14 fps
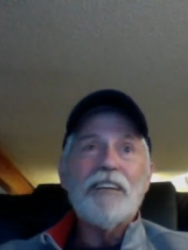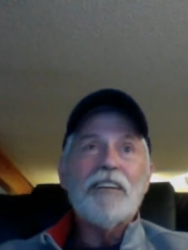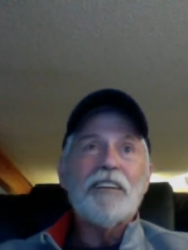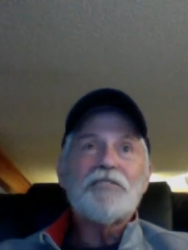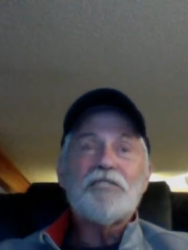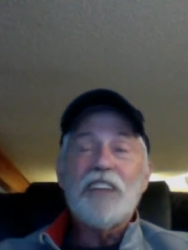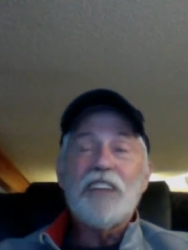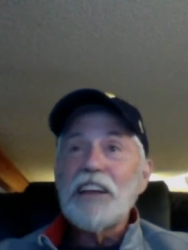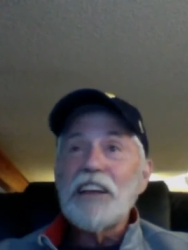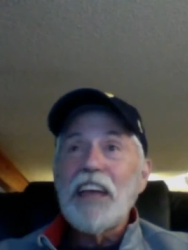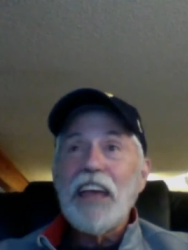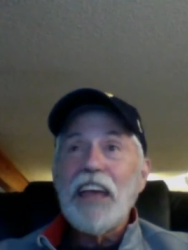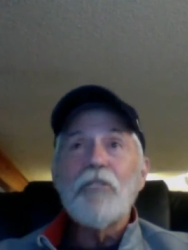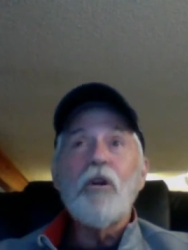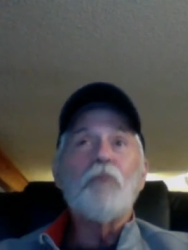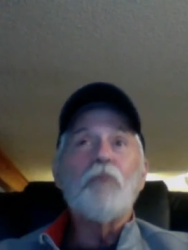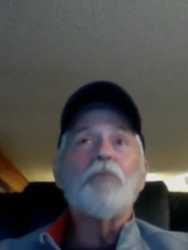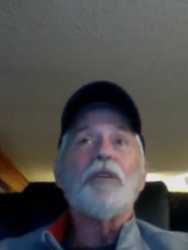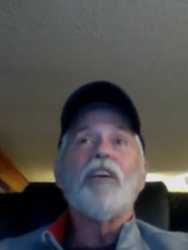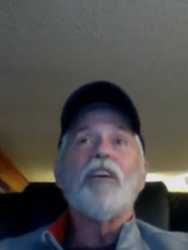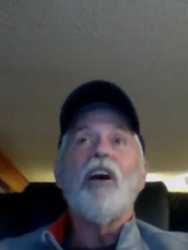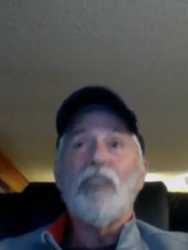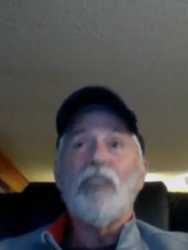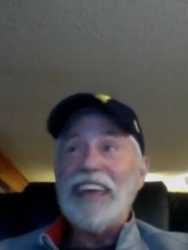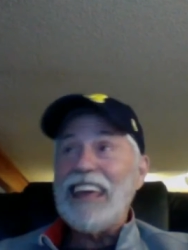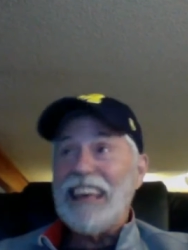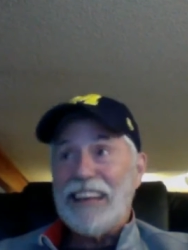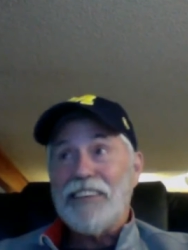Stephen King wrote a book called
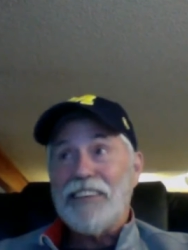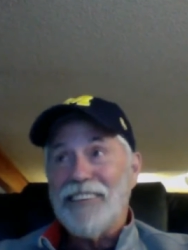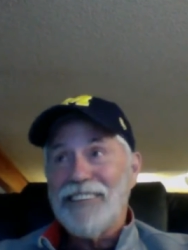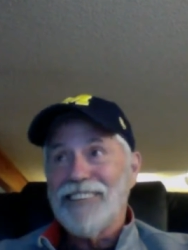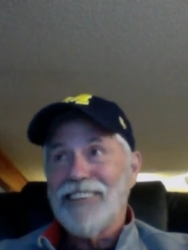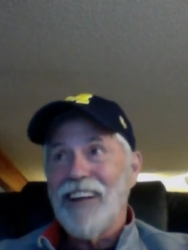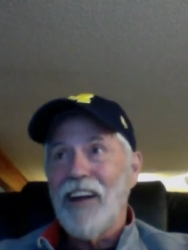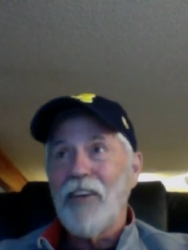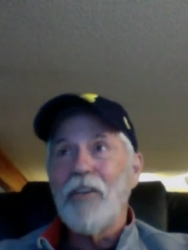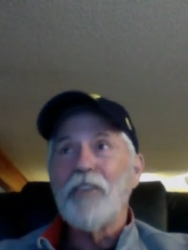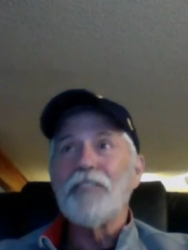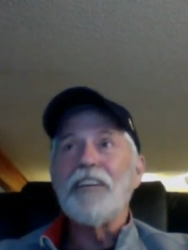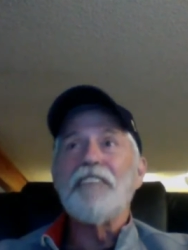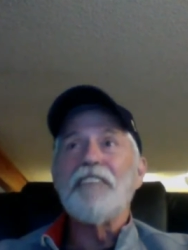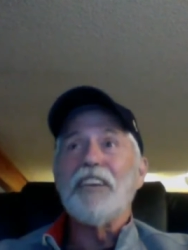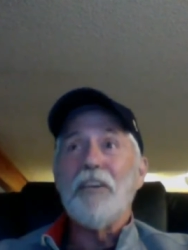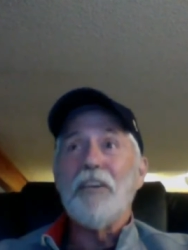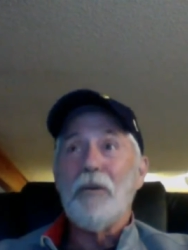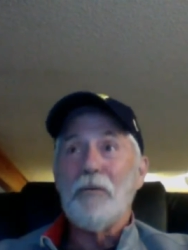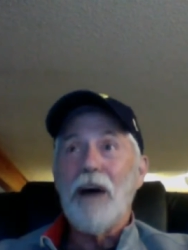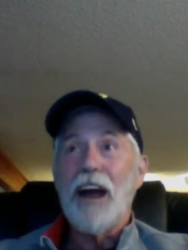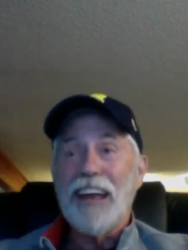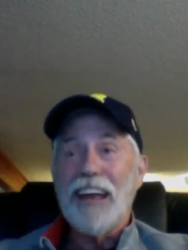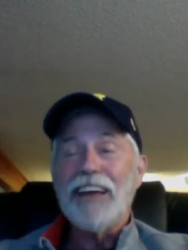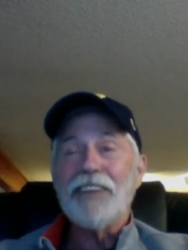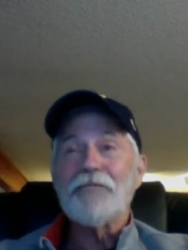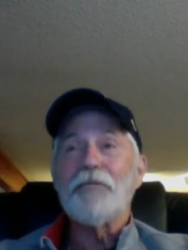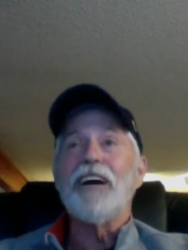It. And I don't know if any of you know about
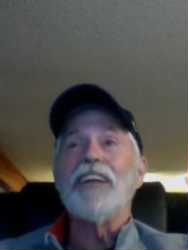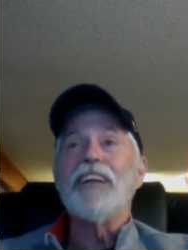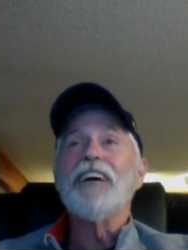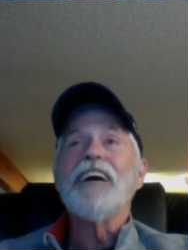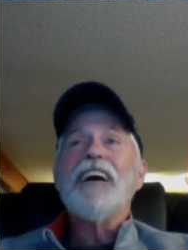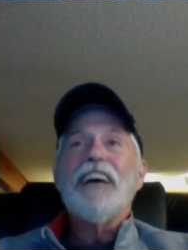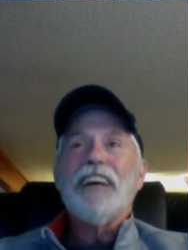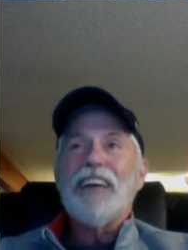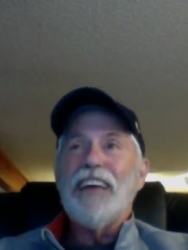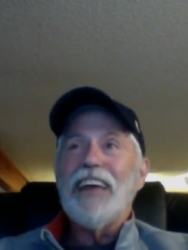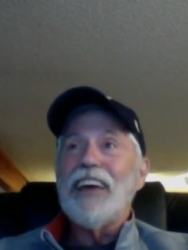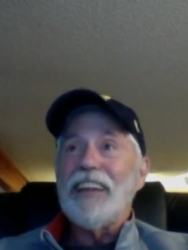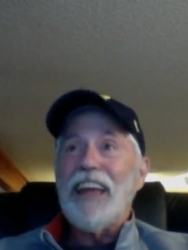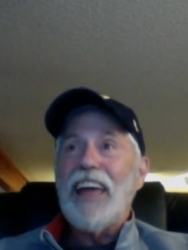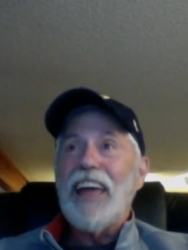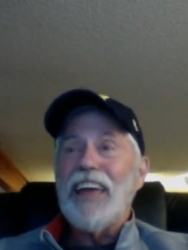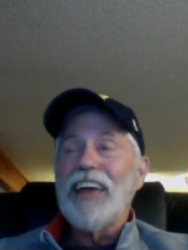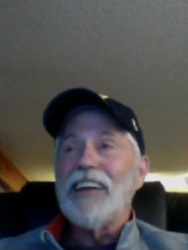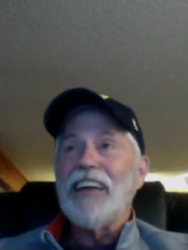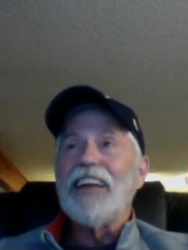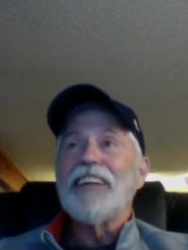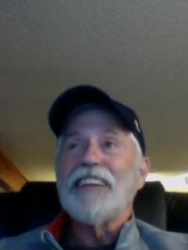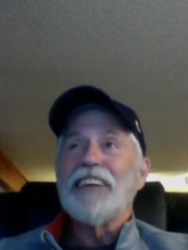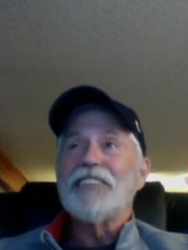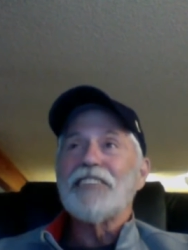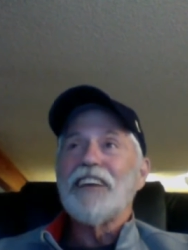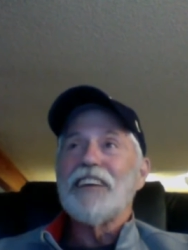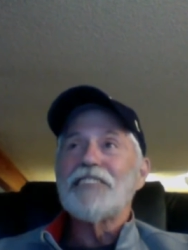It, but
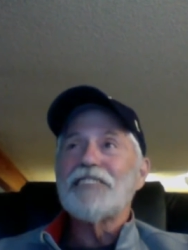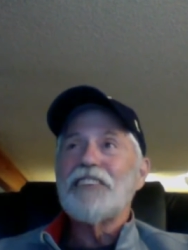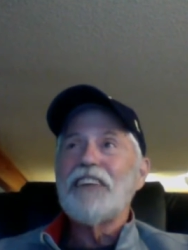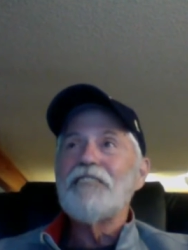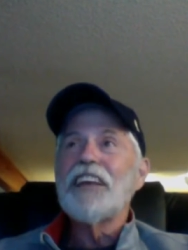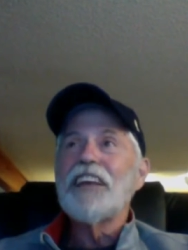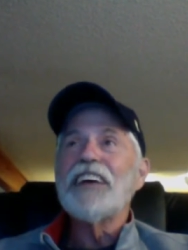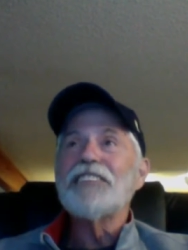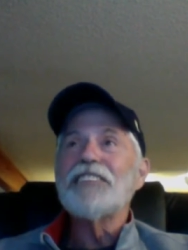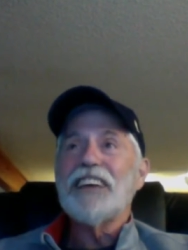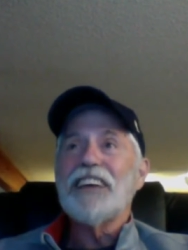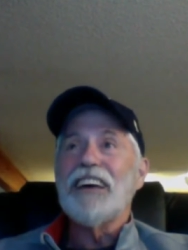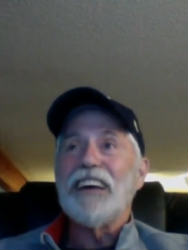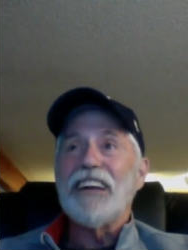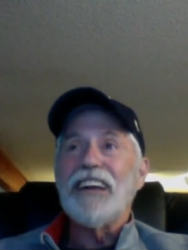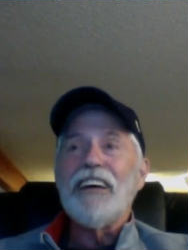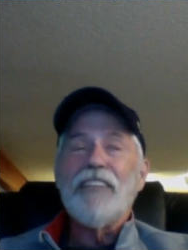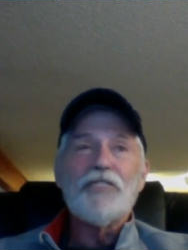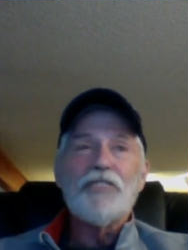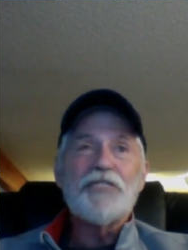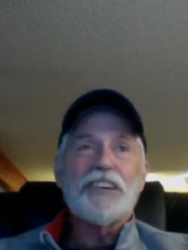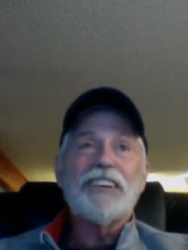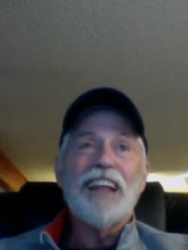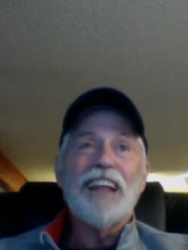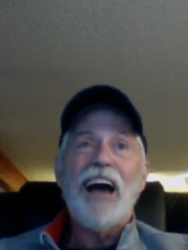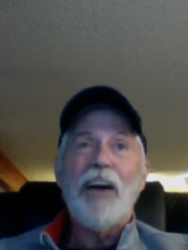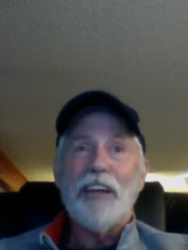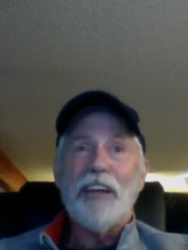in Stephen King's It, there's a
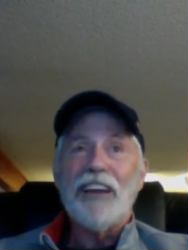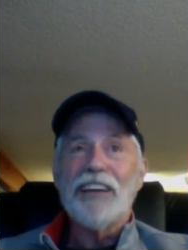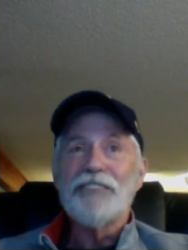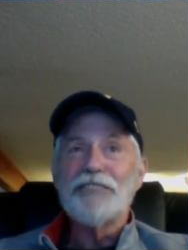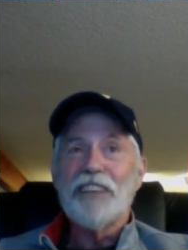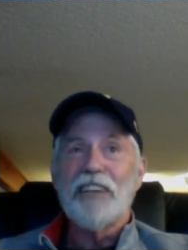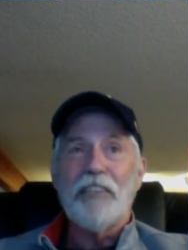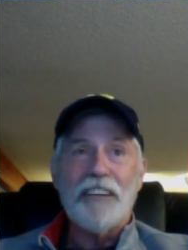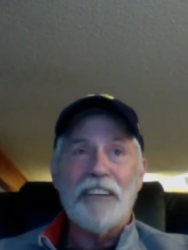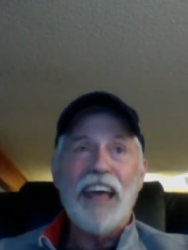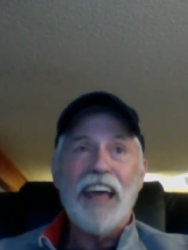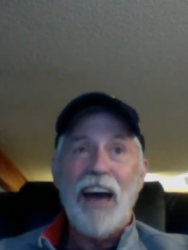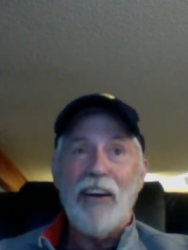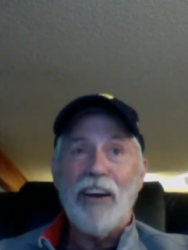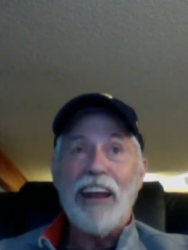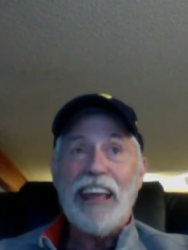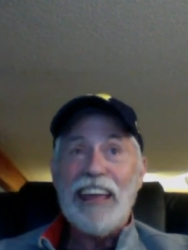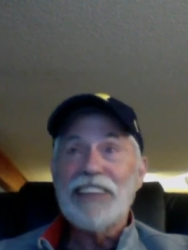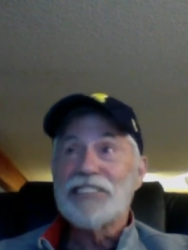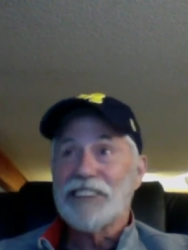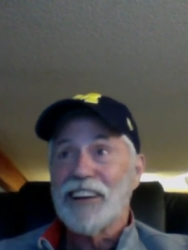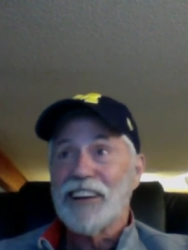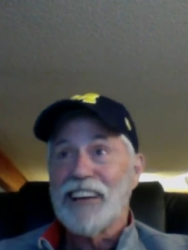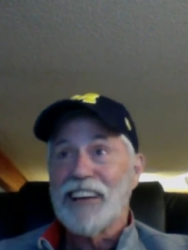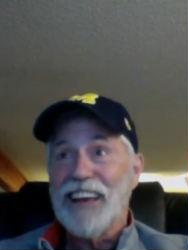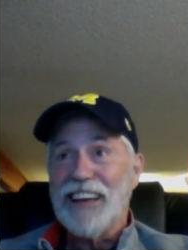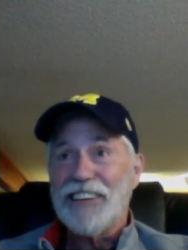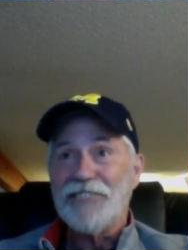clown that lives under the town and eats little
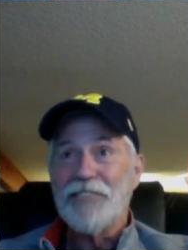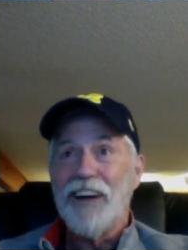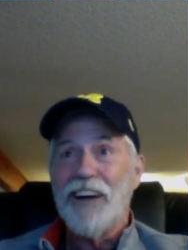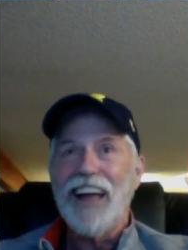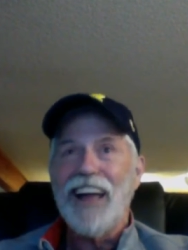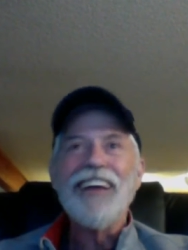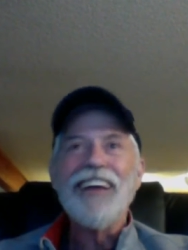kids, right?